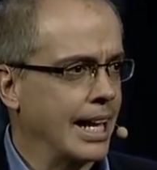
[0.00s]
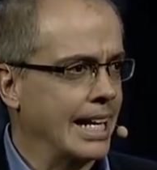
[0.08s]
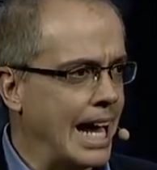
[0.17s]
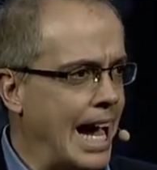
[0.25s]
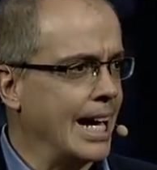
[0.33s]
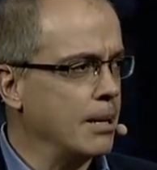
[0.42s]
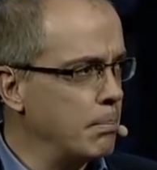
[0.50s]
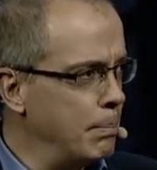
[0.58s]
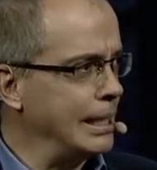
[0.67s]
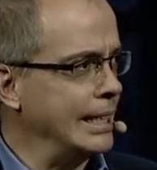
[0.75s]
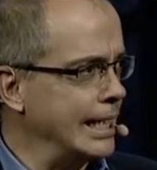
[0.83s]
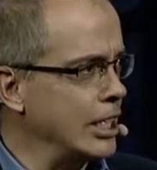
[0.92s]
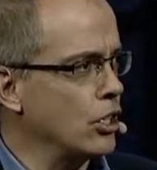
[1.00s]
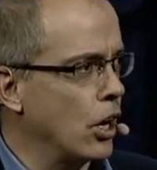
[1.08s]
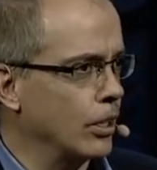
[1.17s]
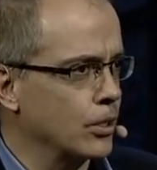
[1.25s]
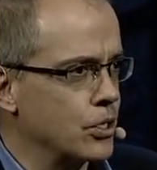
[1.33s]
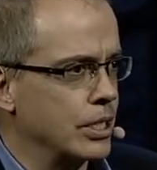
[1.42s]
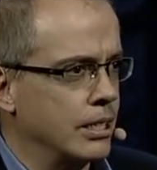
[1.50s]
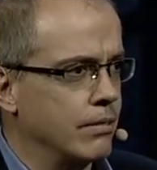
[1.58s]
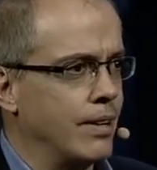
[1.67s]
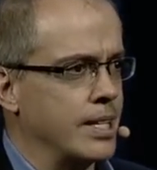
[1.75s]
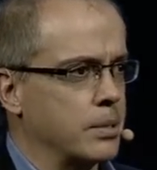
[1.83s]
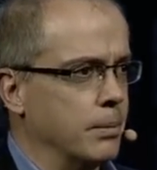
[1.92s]
$9 billion in
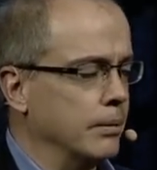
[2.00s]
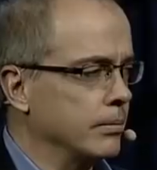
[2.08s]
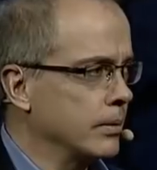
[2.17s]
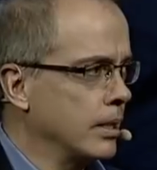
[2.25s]
investment